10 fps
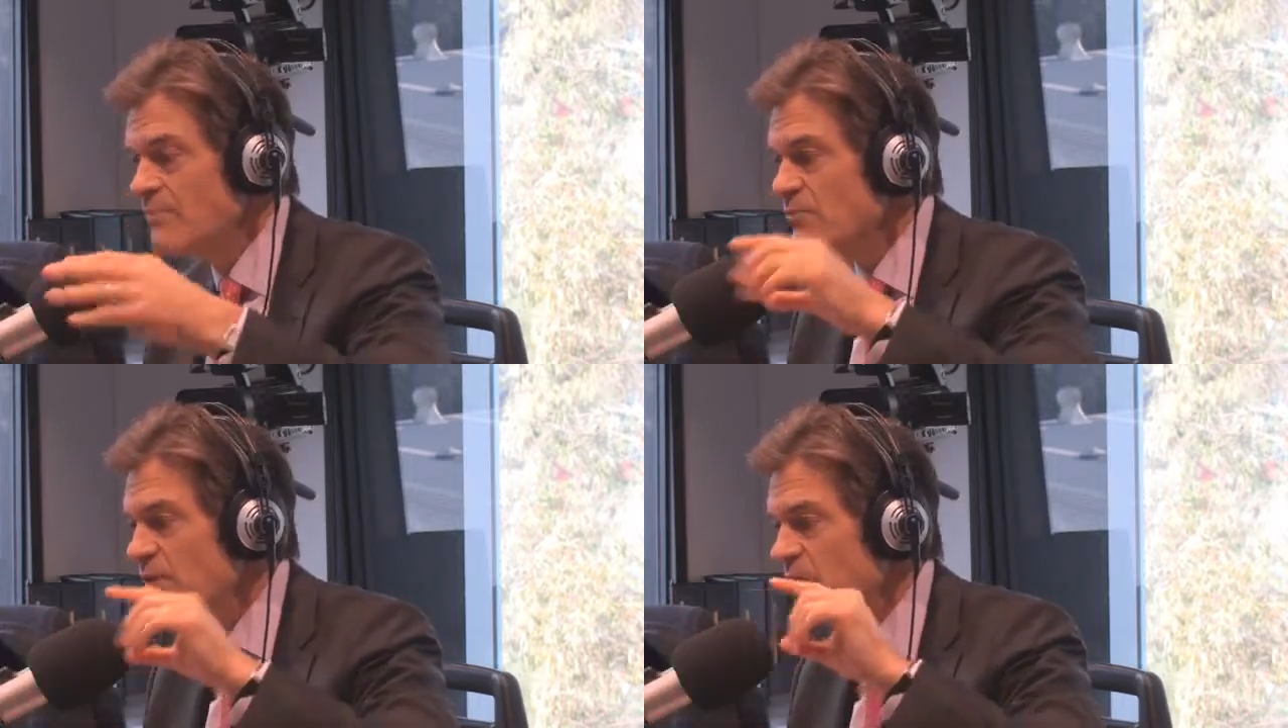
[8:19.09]

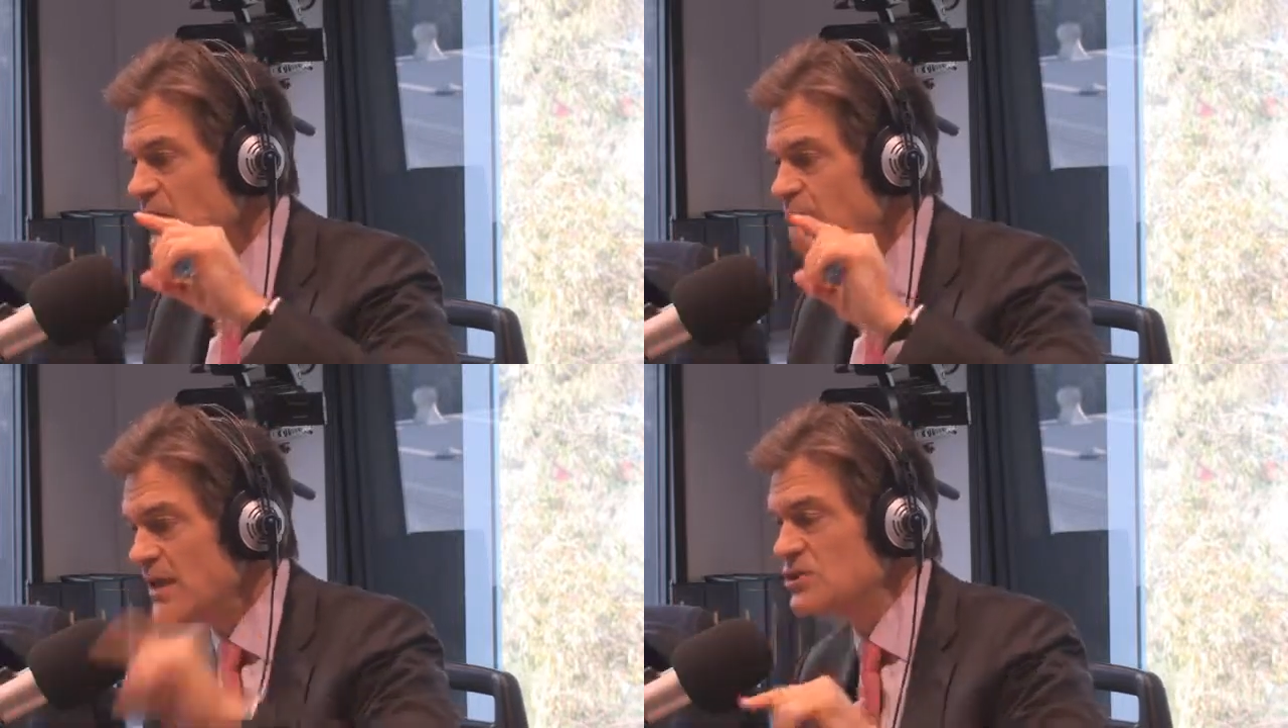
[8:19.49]
that one of
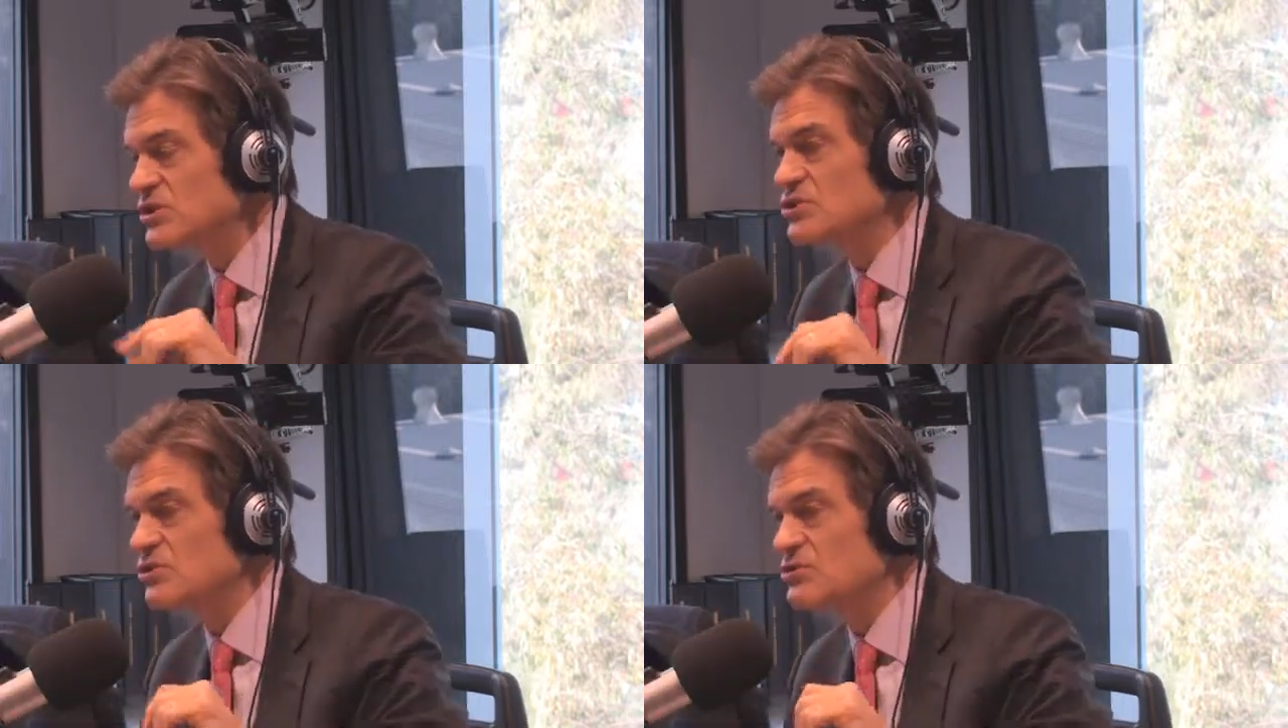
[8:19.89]
the biggest
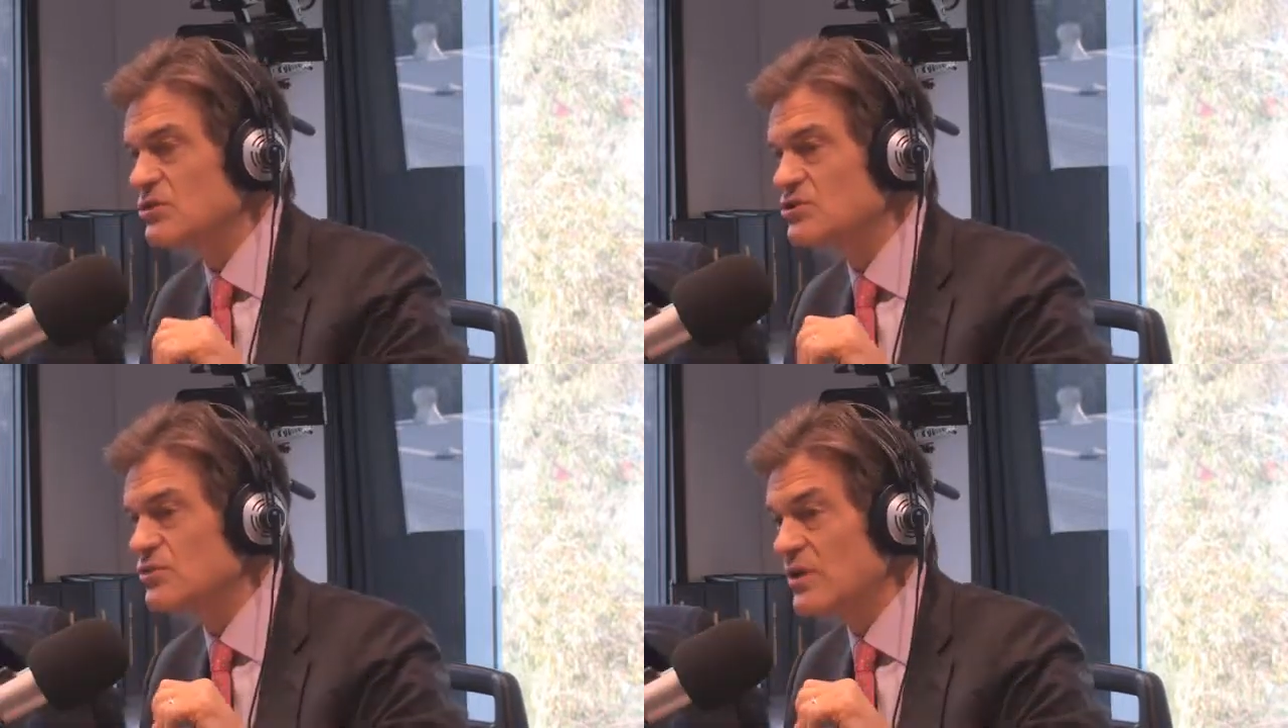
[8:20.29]
concerns
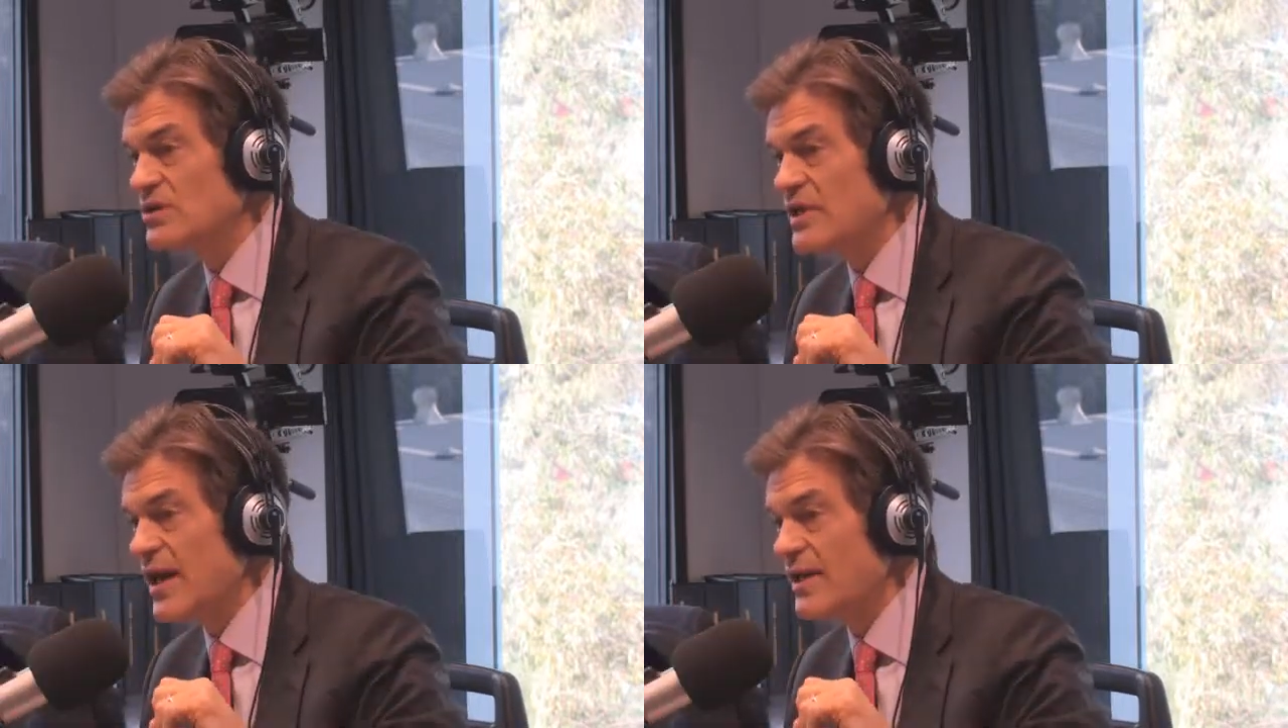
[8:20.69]

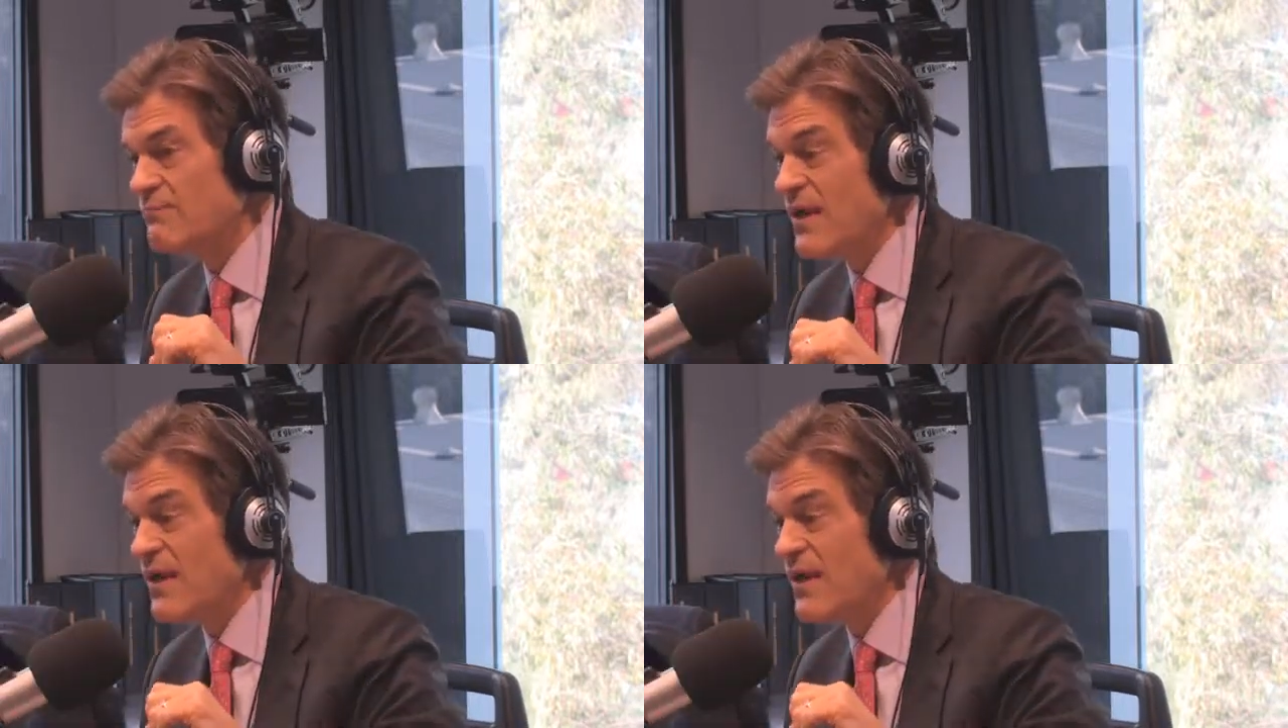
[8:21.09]
Australians had,